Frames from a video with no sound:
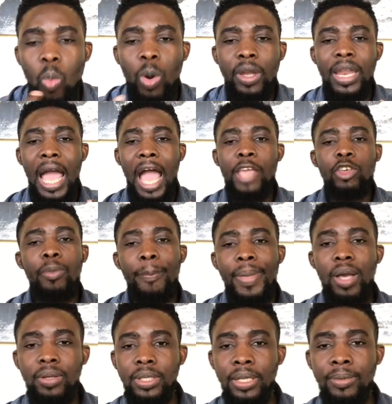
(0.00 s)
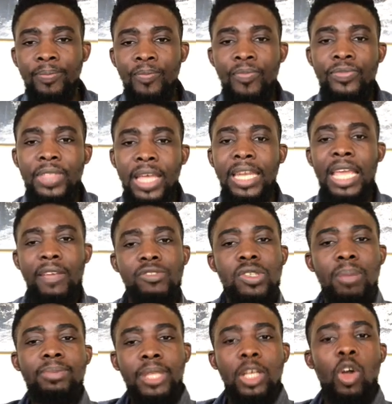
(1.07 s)
What are you building that if
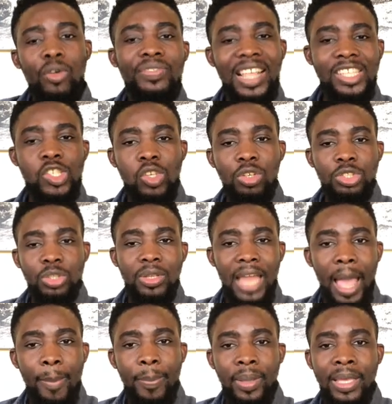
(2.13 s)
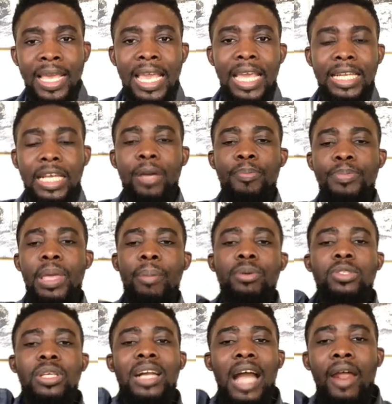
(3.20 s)
something of that sort should happen, it can be
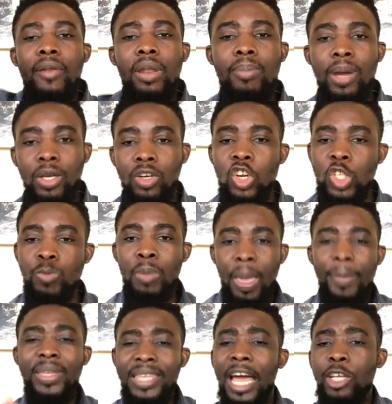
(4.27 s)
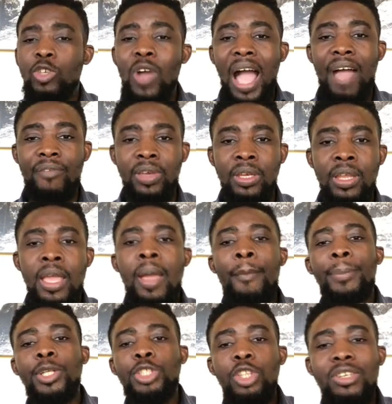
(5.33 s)
able to carry them across? Maybe now you haven't,
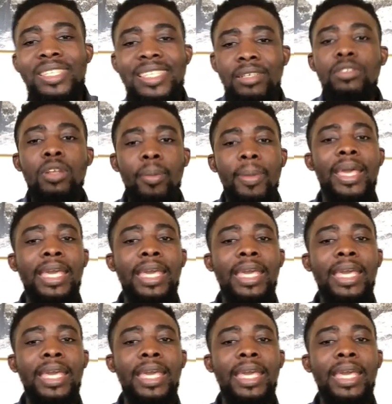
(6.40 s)
but you're still not